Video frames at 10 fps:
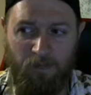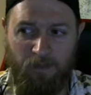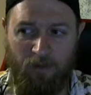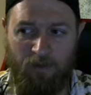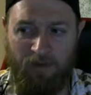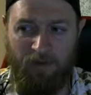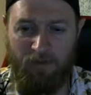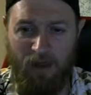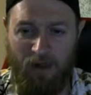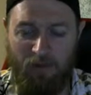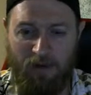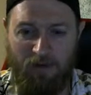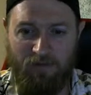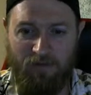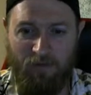It's because I'm not
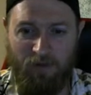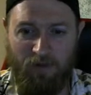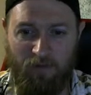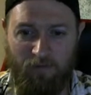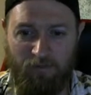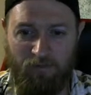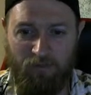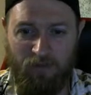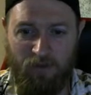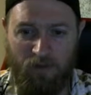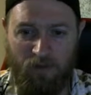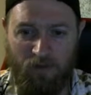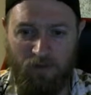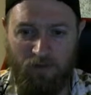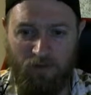emitting something.
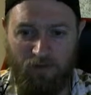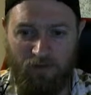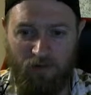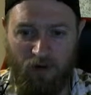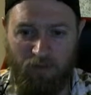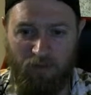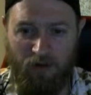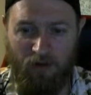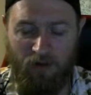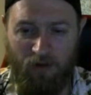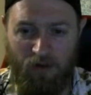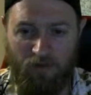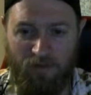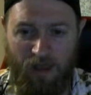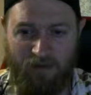It says target player. On
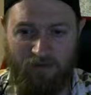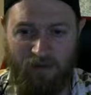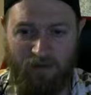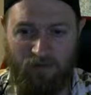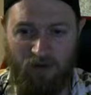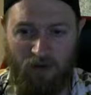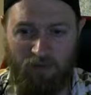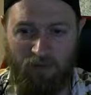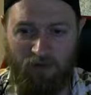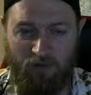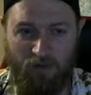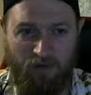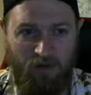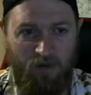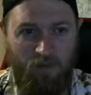attack select, target player
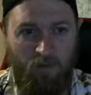selected.